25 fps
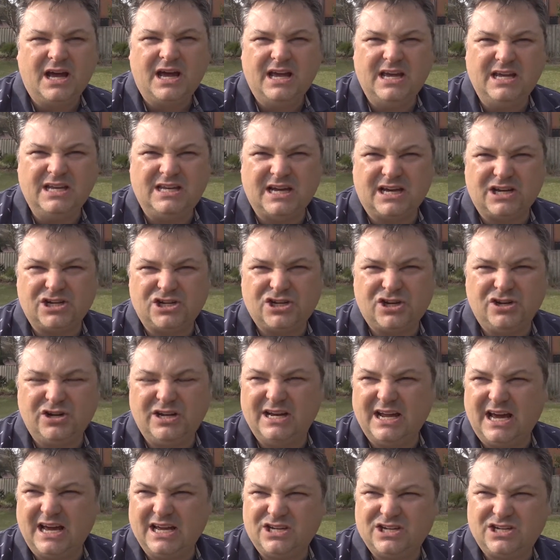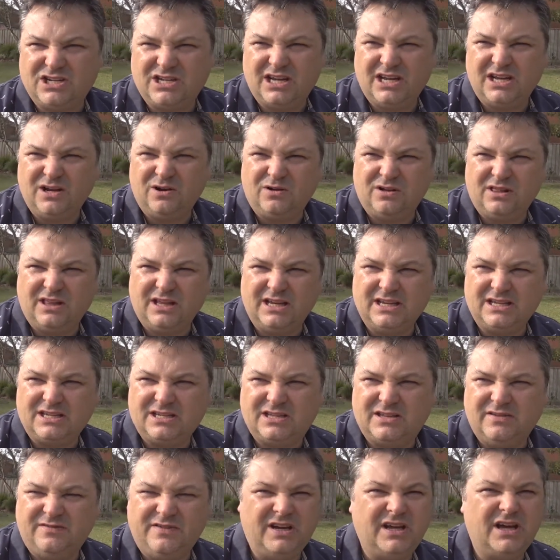He does shoot in HD, or at
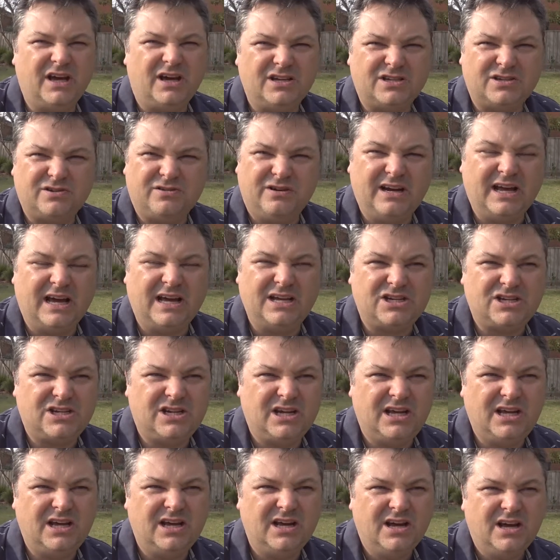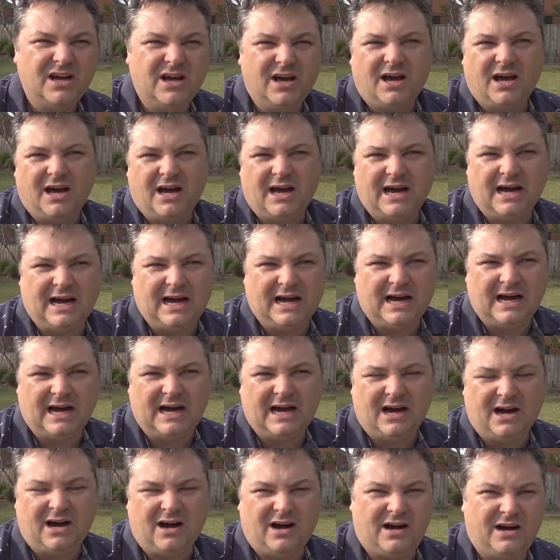least the videos are in HD.
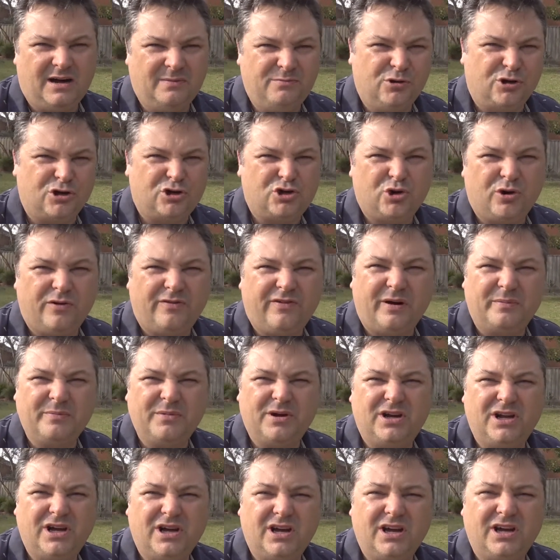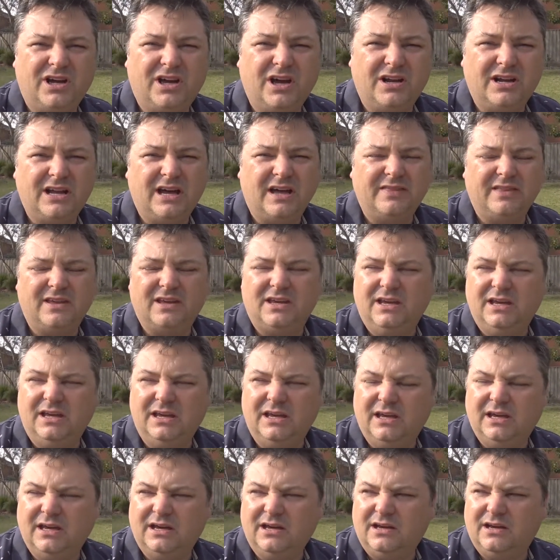I'm not sure if I'm going to go down
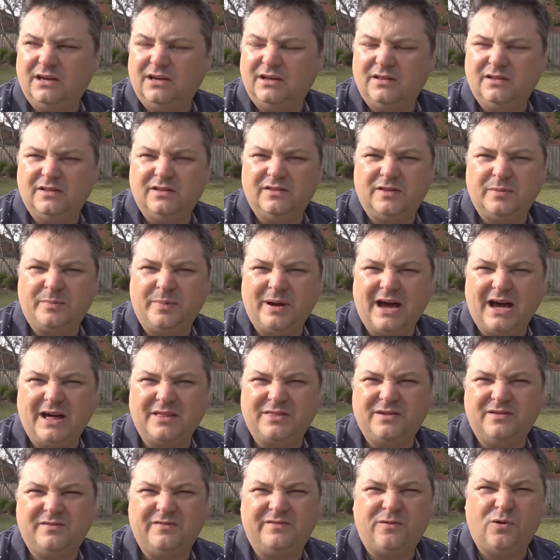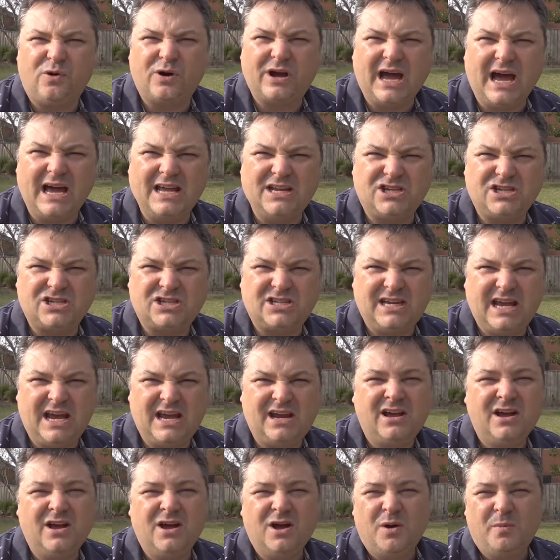the path of 4K just
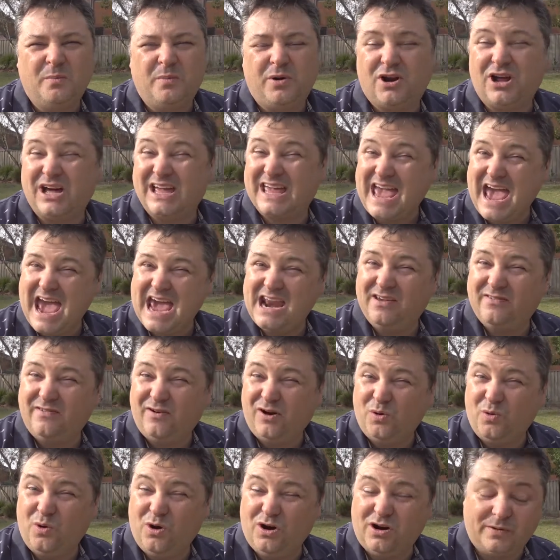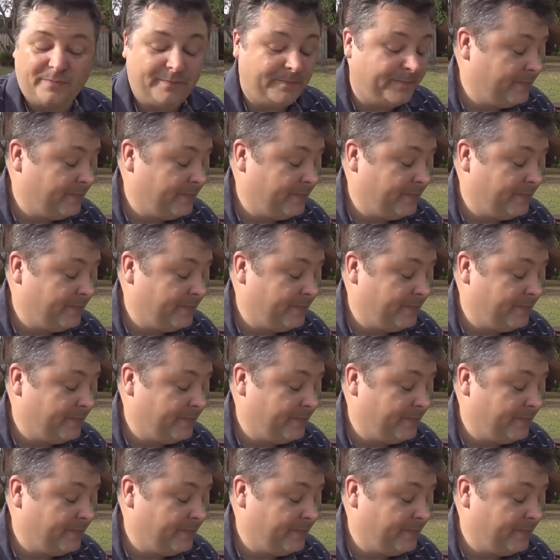yet, but I can if I want.